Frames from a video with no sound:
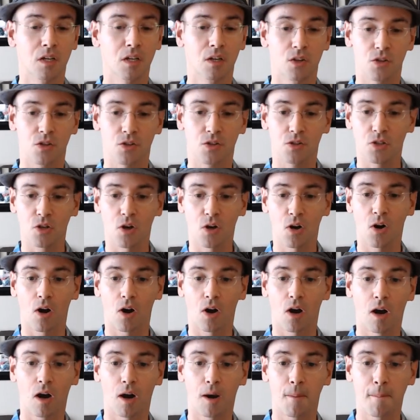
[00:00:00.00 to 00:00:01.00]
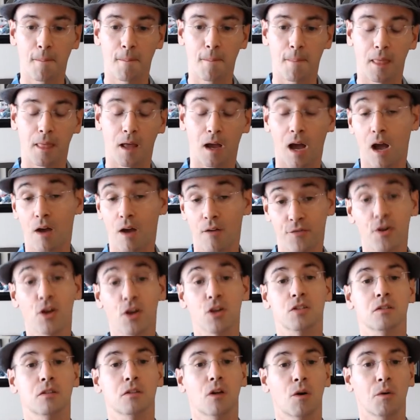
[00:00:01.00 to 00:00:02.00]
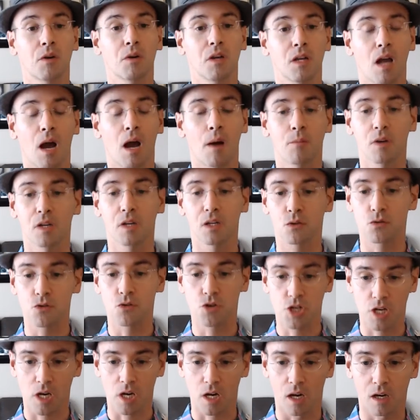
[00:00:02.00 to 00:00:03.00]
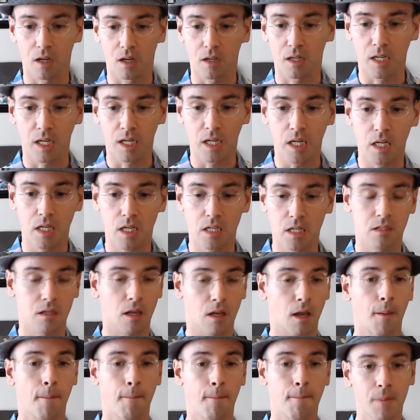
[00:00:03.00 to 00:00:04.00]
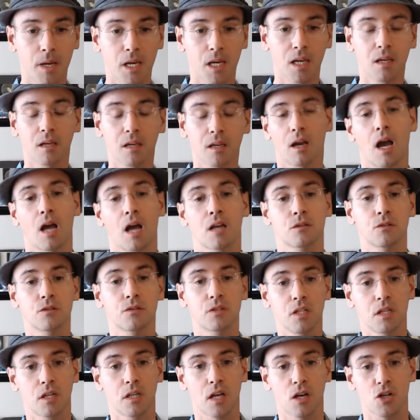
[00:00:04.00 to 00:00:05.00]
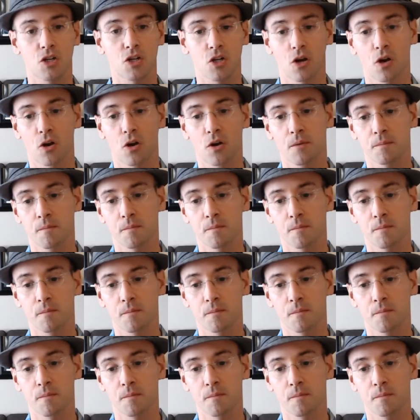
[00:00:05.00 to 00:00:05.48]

So first story I'm going to share is me as a teenager